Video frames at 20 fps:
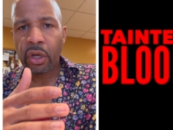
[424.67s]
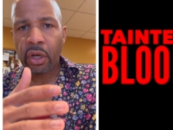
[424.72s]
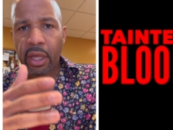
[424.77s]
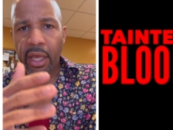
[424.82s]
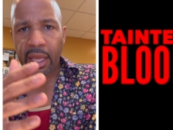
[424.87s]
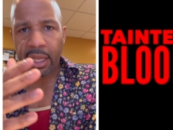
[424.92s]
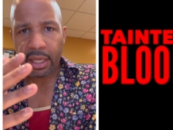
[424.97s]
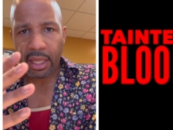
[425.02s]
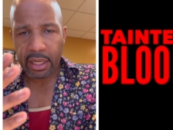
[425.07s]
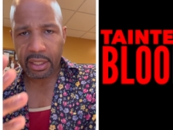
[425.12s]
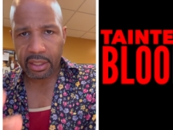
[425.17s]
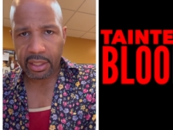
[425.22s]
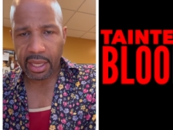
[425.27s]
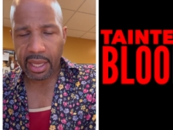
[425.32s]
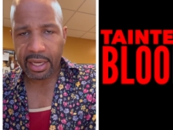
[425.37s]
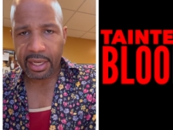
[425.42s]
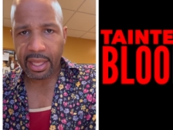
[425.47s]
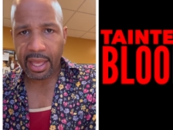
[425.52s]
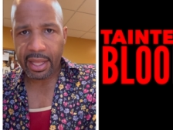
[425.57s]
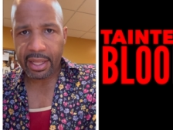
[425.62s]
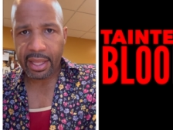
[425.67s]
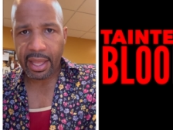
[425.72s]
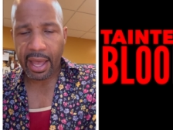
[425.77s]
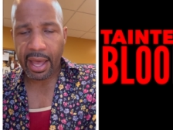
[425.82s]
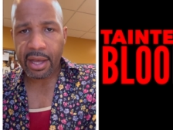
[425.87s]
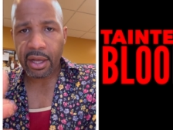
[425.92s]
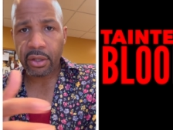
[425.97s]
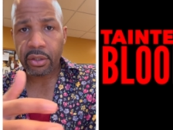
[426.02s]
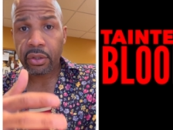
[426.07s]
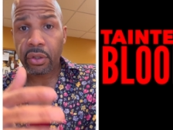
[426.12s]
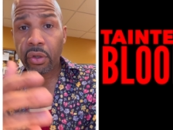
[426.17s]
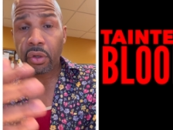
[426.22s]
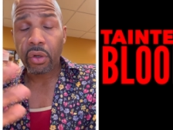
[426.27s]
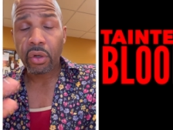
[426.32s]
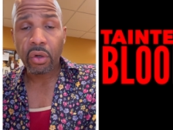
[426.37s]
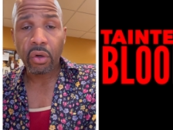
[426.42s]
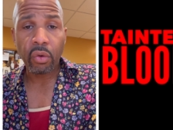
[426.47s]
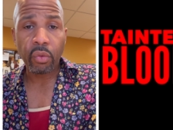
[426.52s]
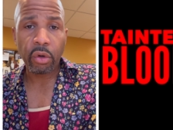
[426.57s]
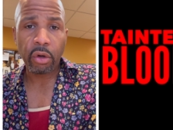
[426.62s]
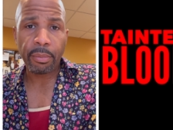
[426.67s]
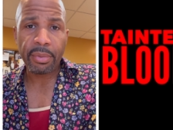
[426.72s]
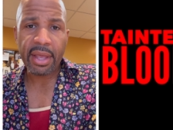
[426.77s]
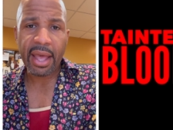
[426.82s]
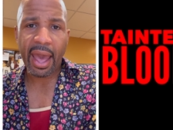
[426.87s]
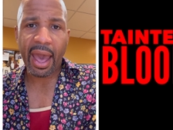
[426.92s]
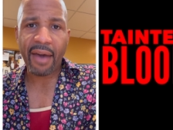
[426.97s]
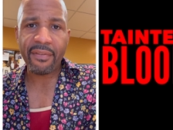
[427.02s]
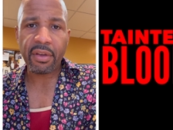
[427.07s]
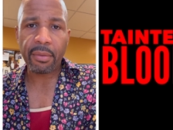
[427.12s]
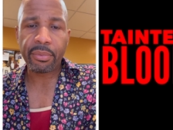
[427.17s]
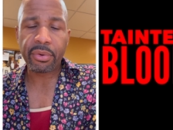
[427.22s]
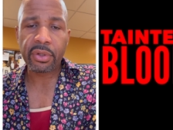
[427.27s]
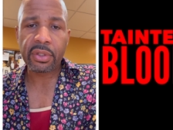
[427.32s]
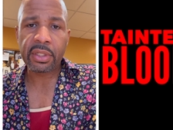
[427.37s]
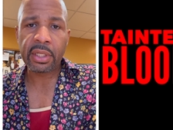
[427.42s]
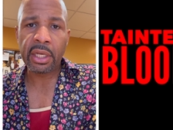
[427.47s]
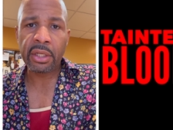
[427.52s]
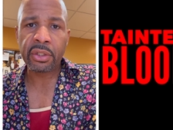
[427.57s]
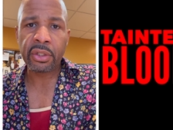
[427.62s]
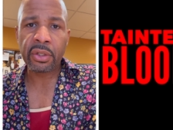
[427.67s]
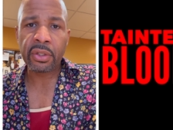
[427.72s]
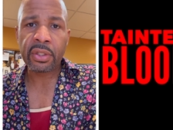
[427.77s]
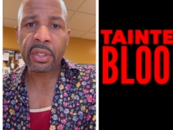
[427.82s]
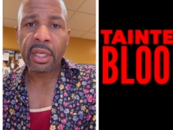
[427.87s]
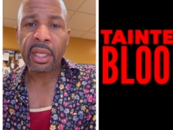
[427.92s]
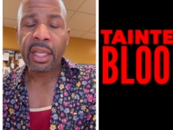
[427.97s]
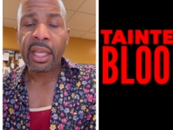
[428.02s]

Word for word: and and and, and gals who will be having procedures.